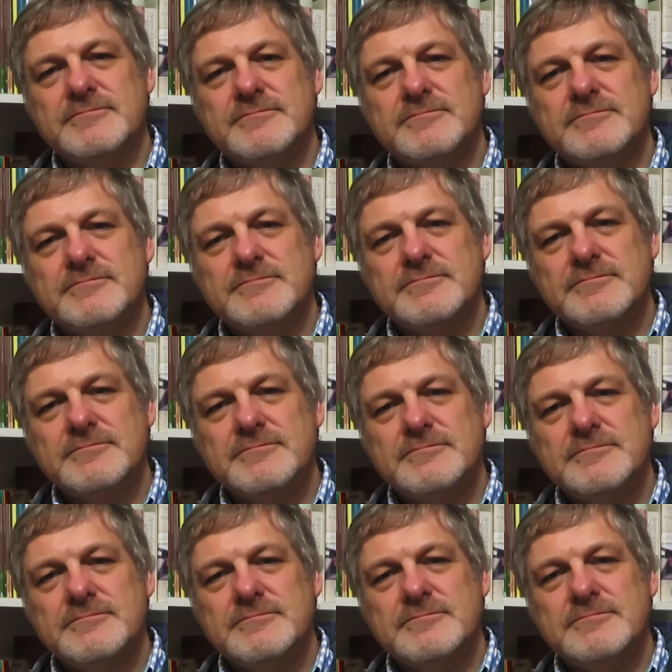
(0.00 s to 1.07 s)

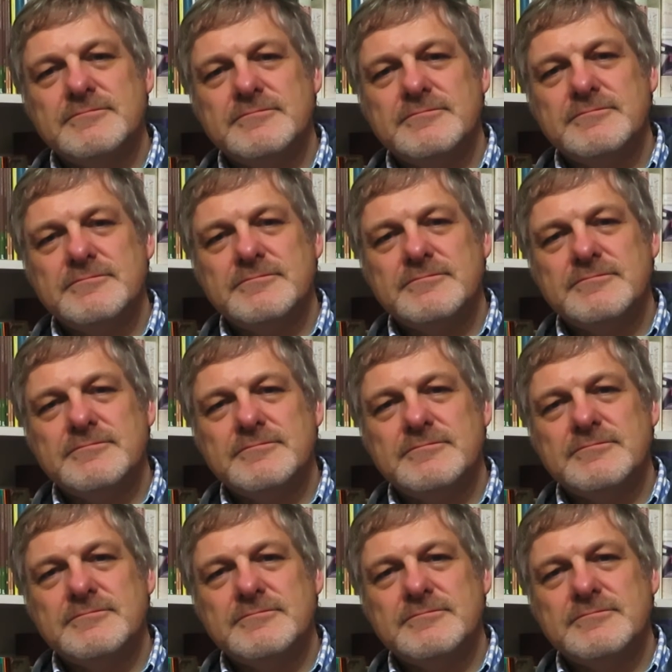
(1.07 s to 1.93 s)
(no one is talking)